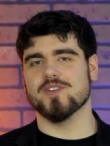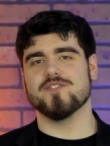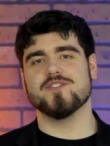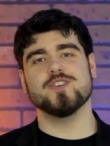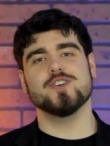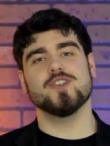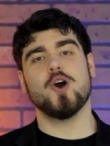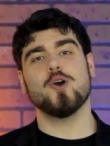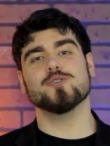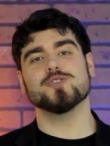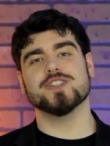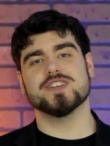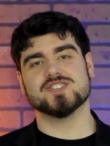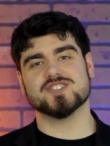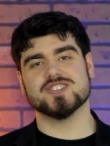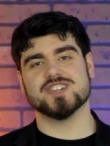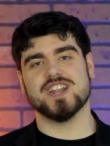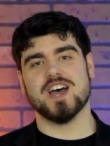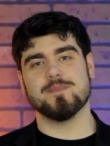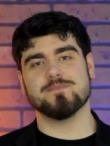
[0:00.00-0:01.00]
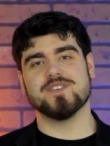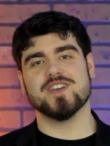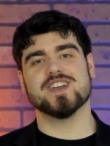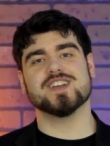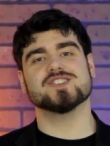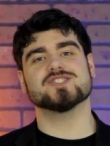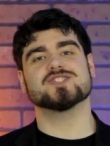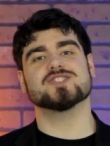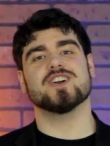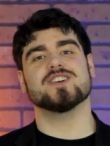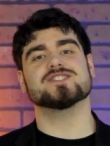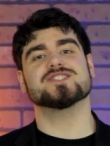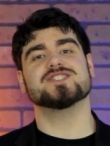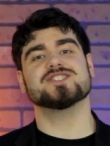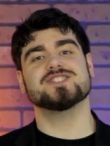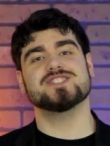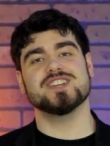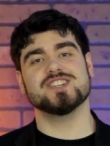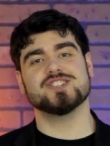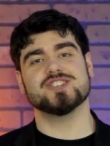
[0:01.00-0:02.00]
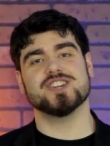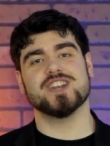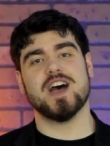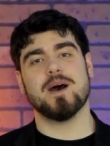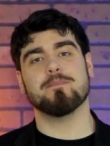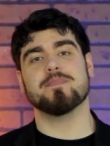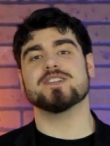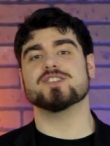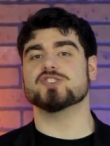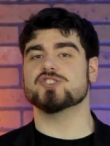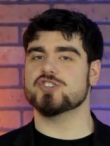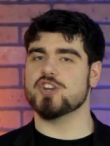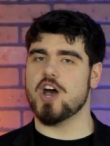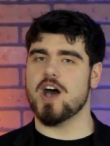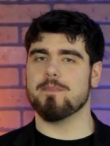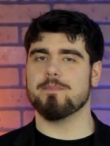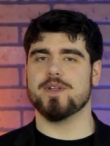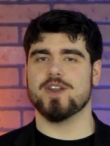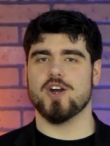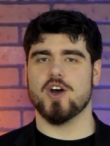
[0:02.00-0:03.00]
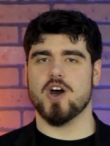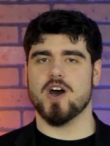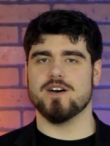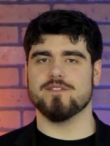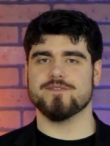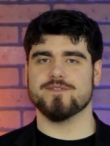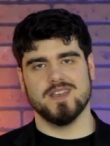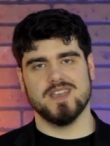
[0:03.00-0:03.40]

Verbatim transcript: If you don't listen up, they're gonna start stitching up and chopping off,